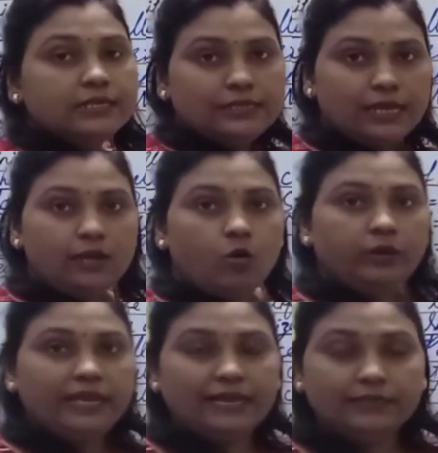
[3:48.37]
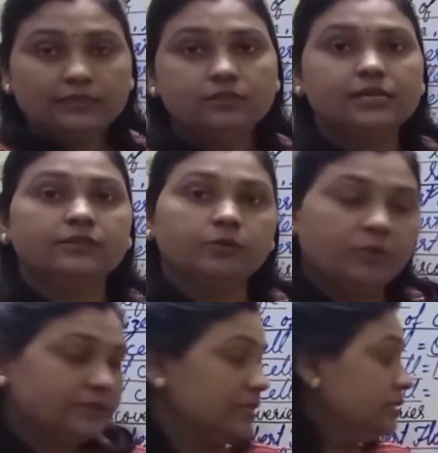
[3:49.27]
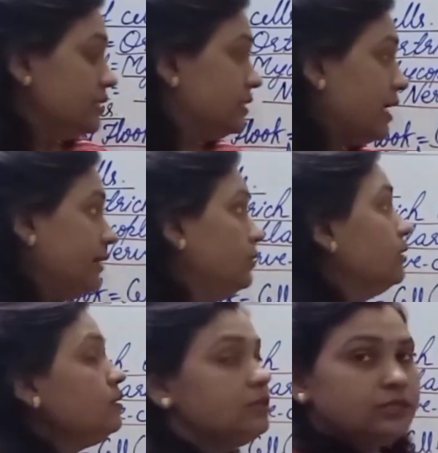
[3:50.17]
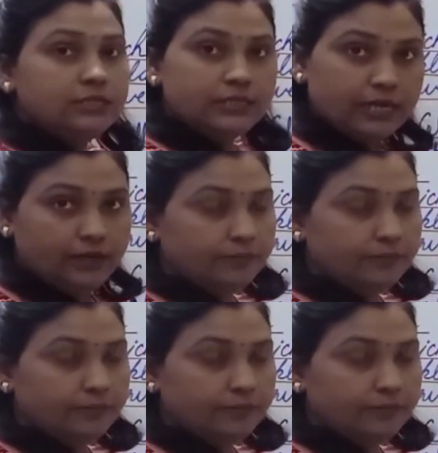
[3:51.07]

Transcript: cell organelles that are present inside the cell.